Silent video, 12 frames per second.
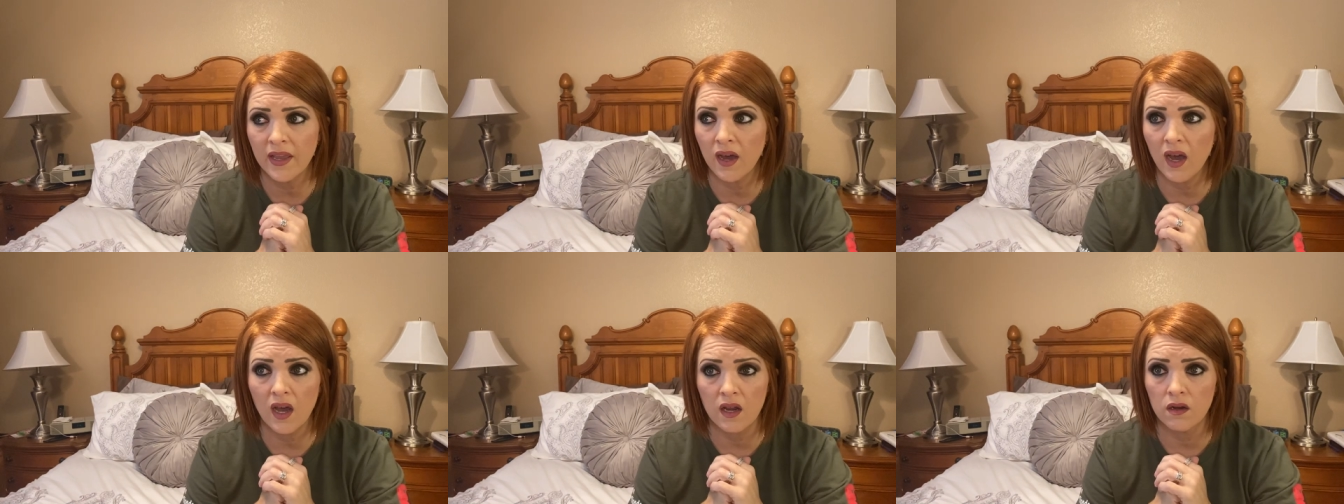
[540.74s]

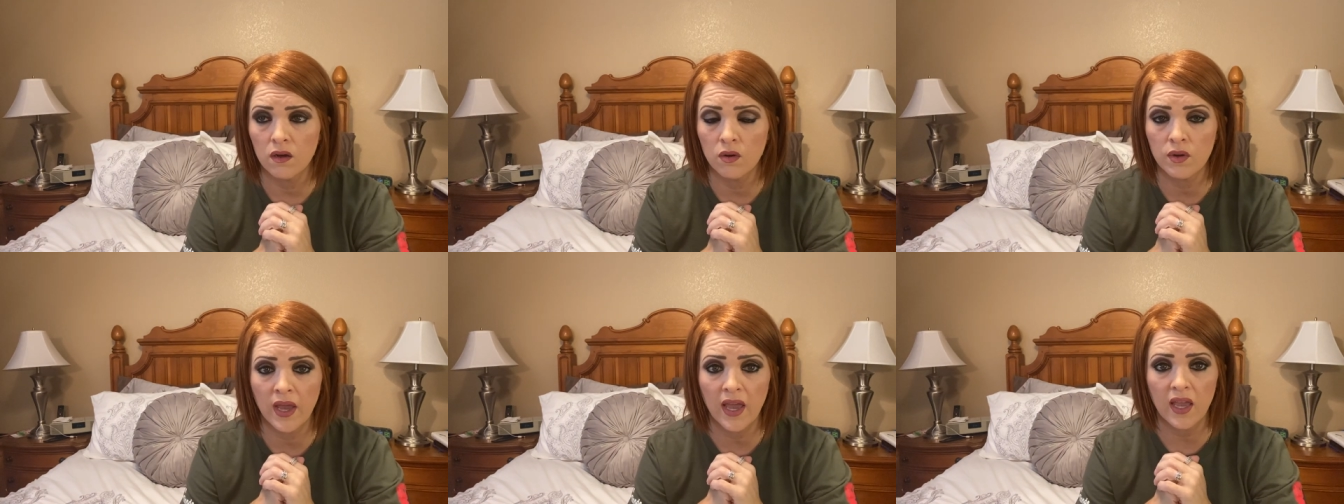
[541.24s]
God,
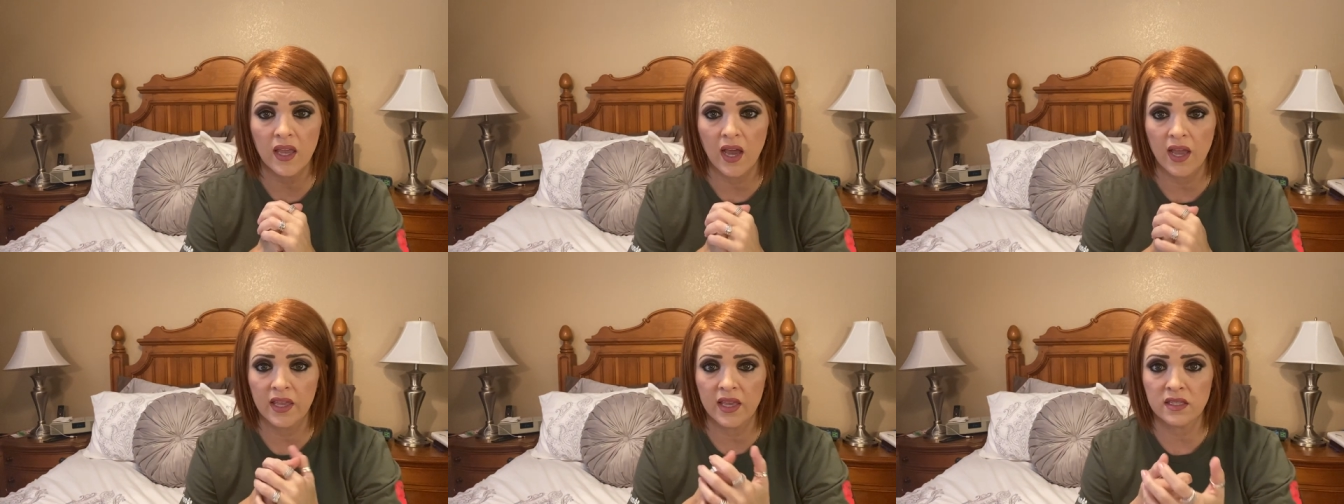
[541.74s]
okay,
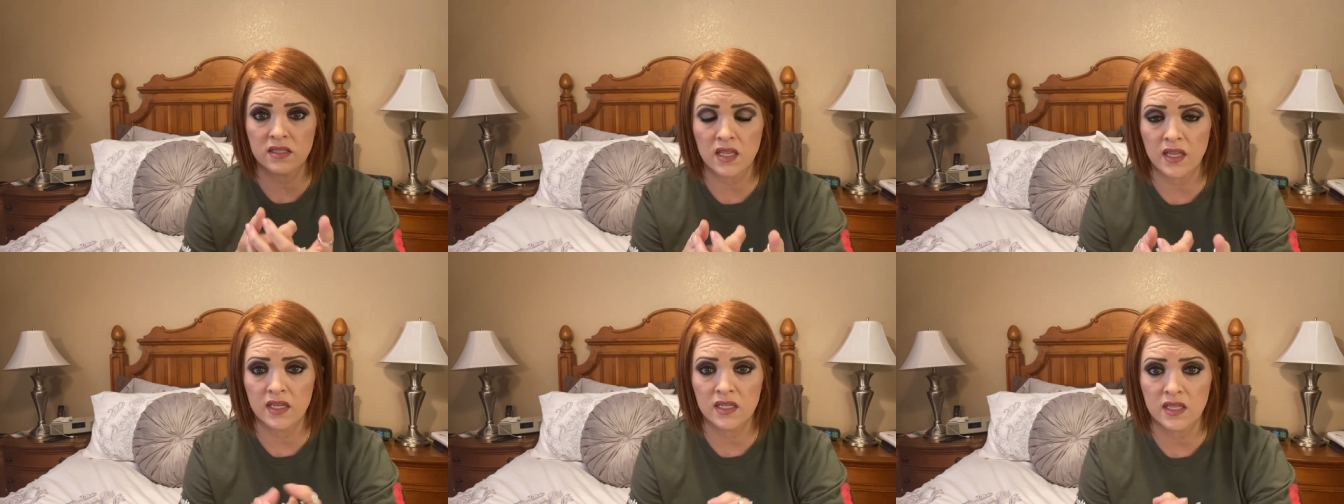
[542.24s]
I guess
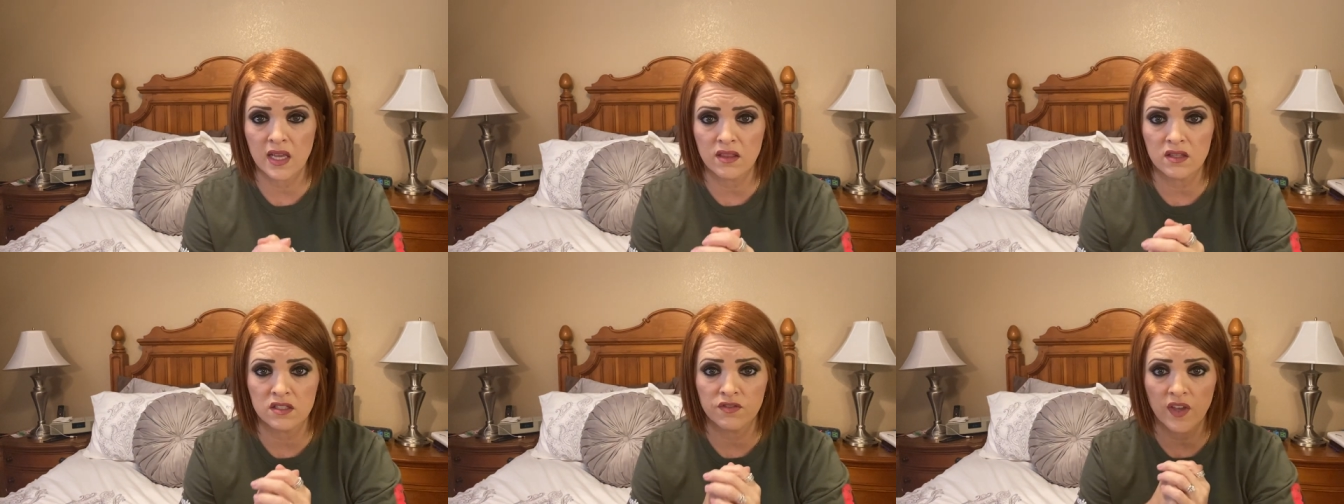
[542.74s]
I need to get
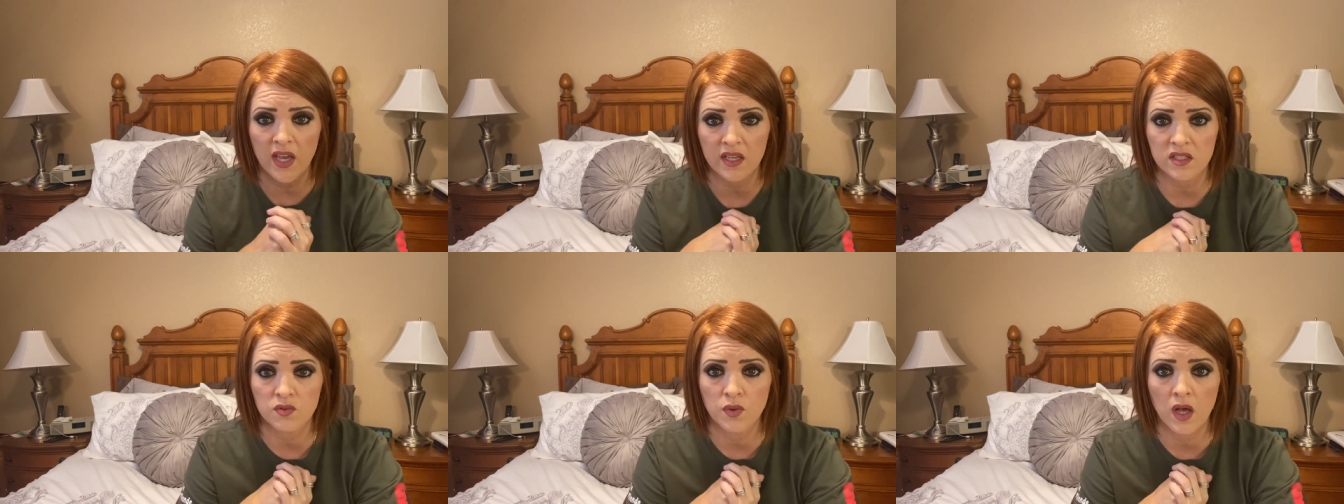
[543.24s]
this
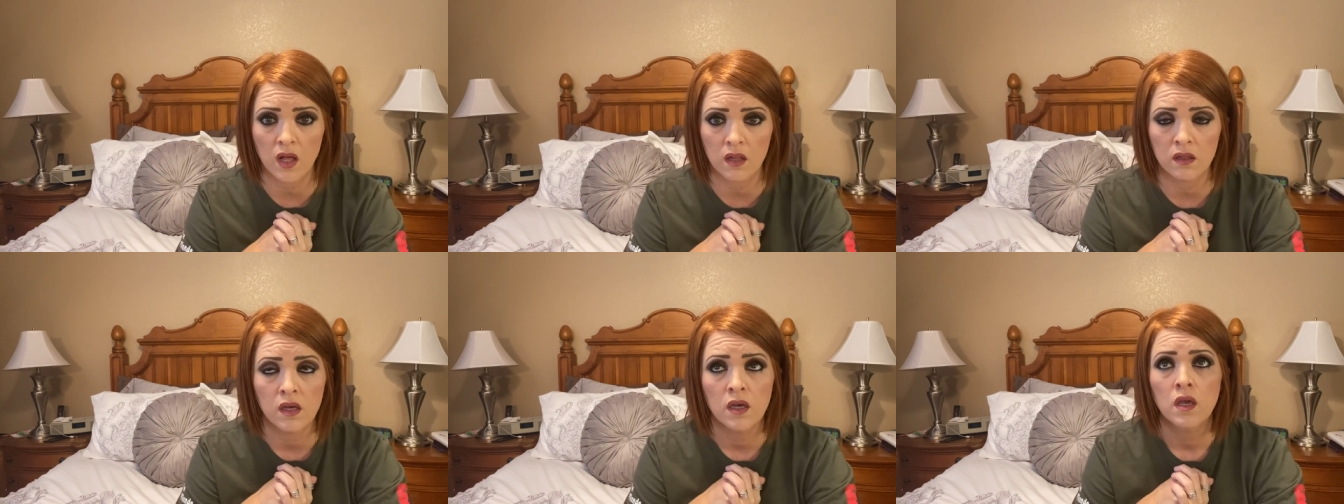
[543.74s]
fixed.
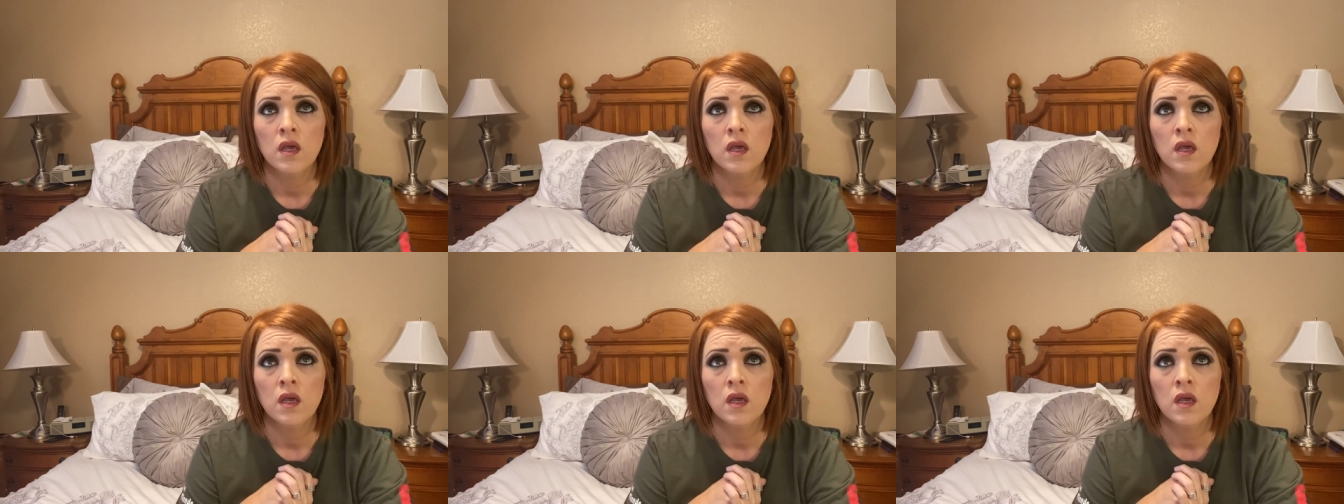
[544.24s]
Well,